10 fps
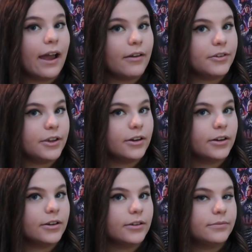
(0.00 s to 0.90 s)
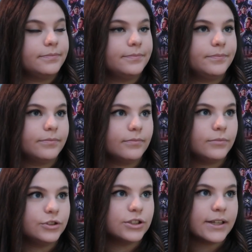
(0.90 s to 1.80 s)
have here,
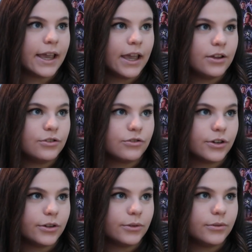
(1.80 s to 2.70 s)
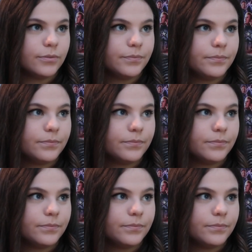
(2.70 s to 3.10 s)
which is Andrew